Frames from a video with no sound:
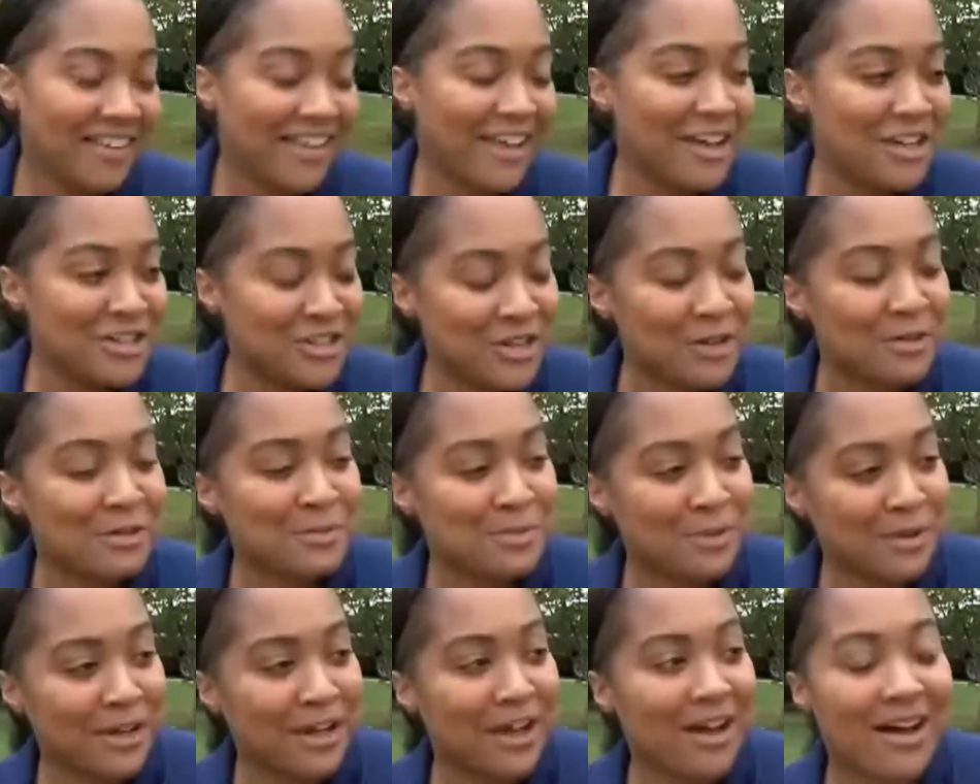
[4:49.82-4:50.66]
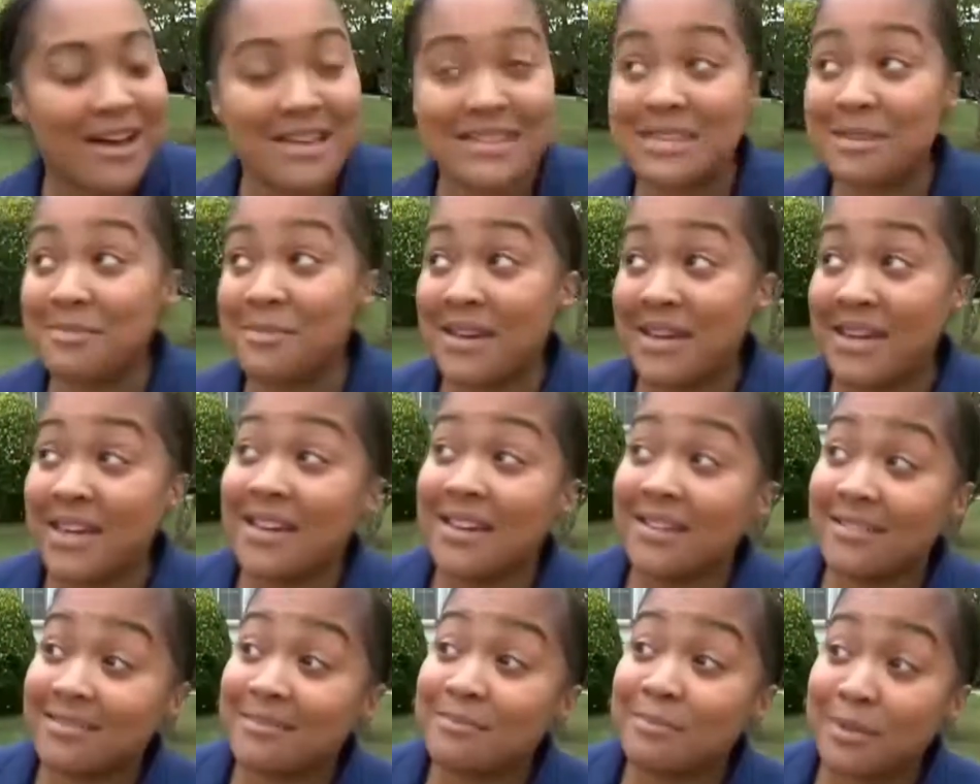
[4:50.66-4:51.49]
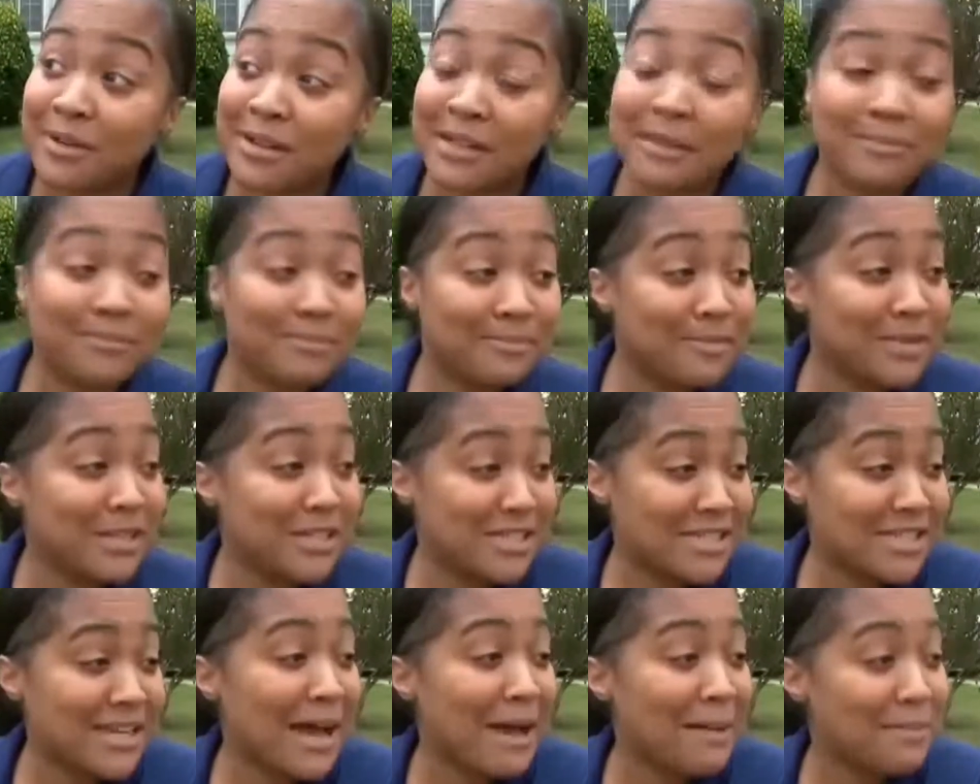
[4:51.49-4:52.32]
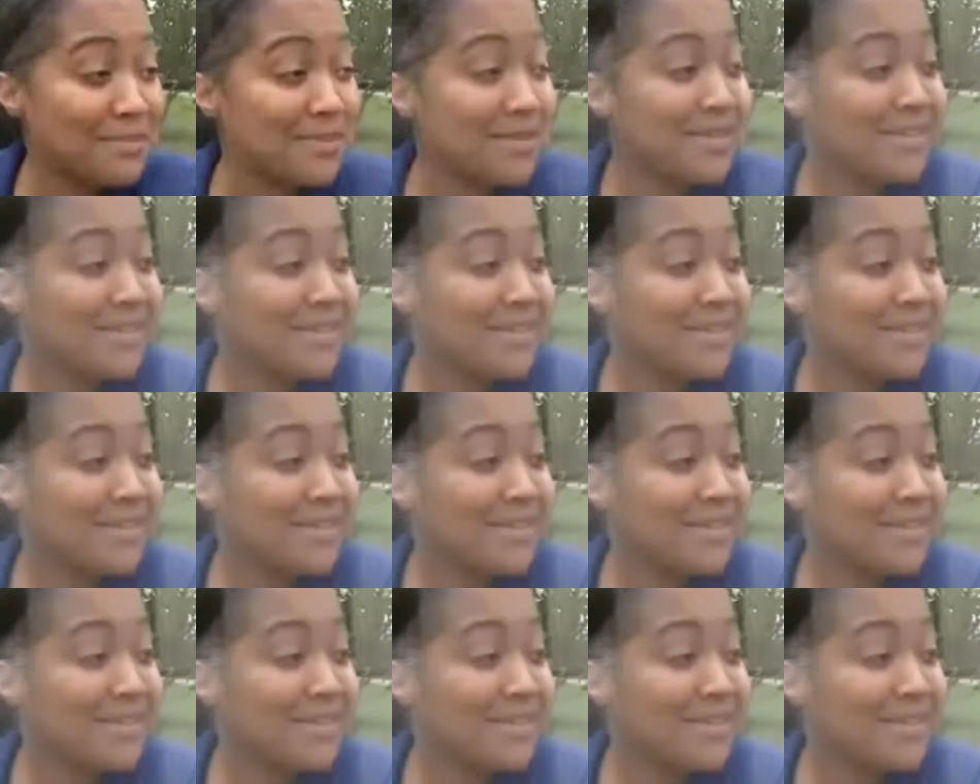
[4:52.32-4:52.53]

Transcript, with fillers: Last year was pretty awesome, and he pretty much topped